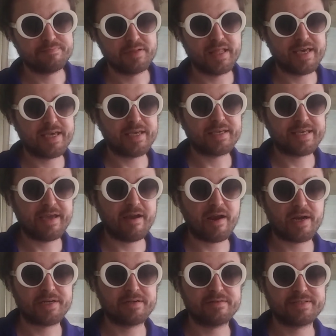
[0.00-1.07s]
play
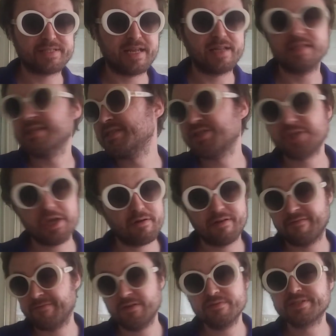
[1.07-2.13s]
characters that at least share a
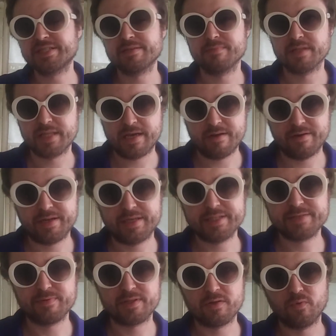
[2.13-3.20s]
few
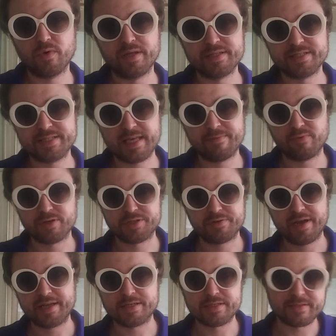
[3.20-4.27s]
similarities with the ones they
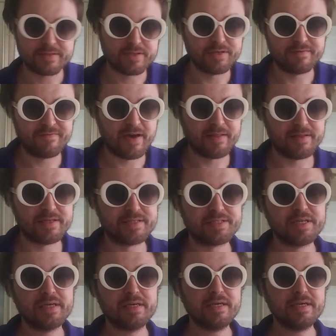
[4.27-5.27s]
portrayed in Goodfellas